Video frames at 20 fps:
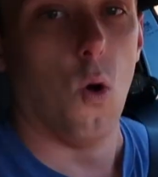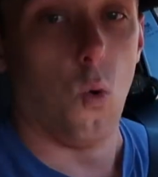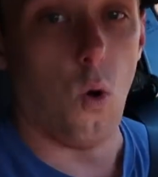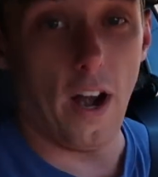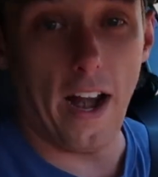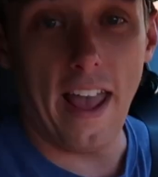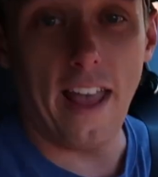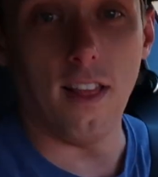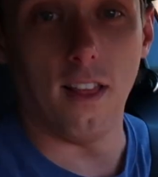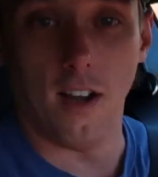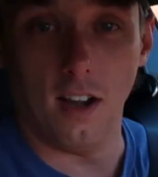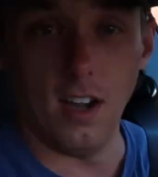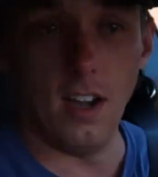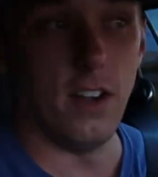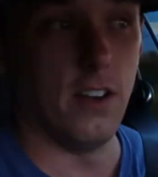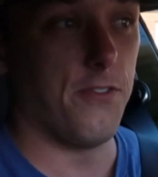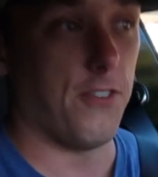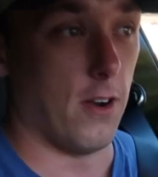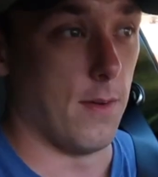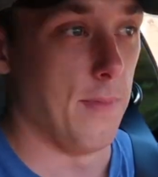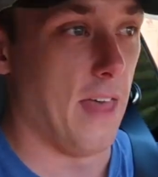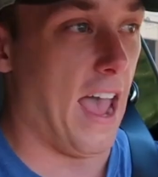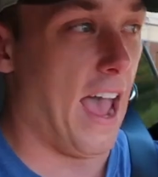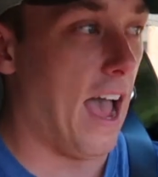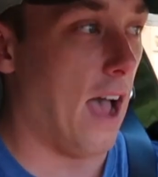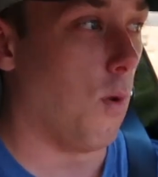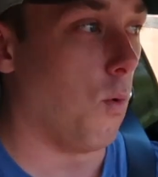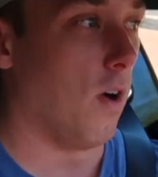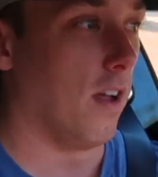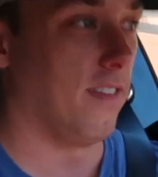What I learned from
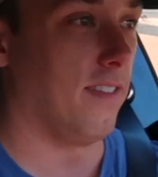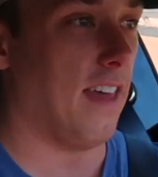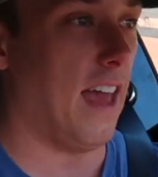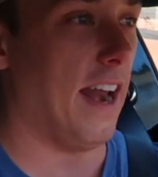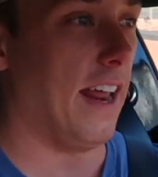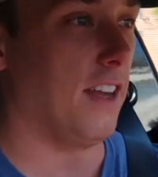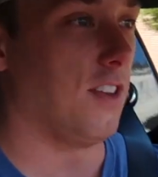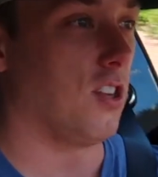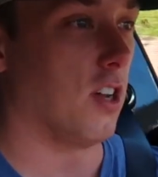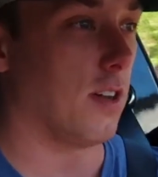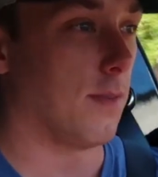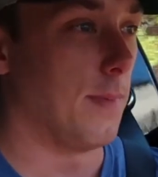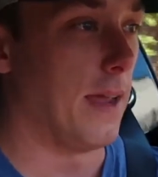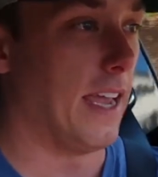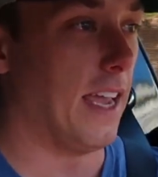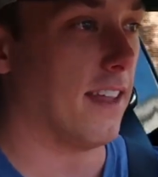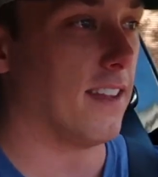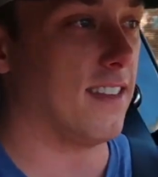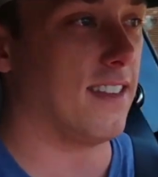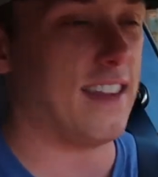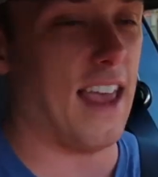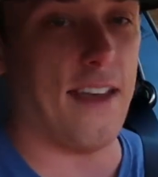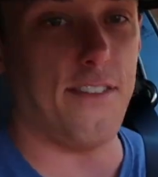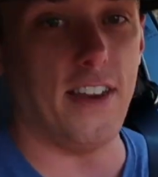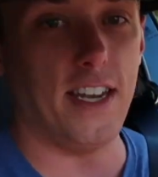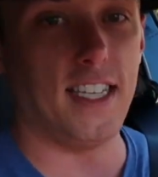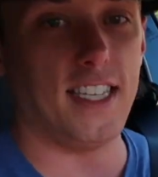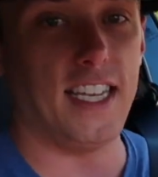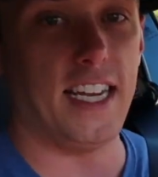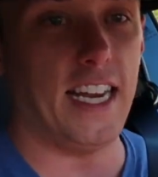that was that it took me
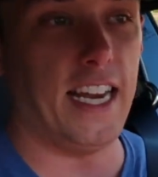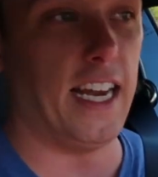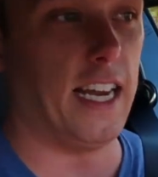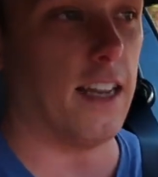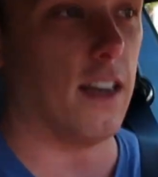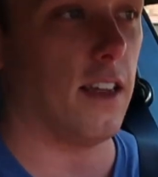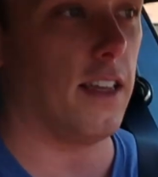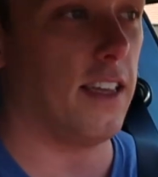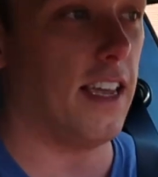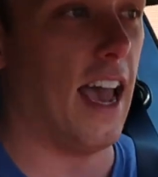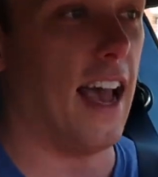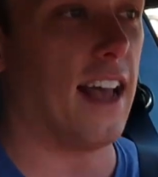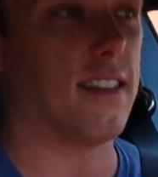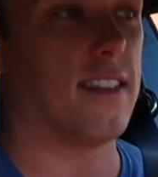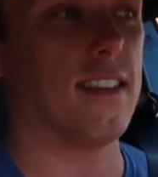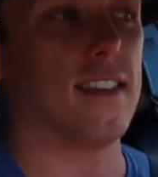17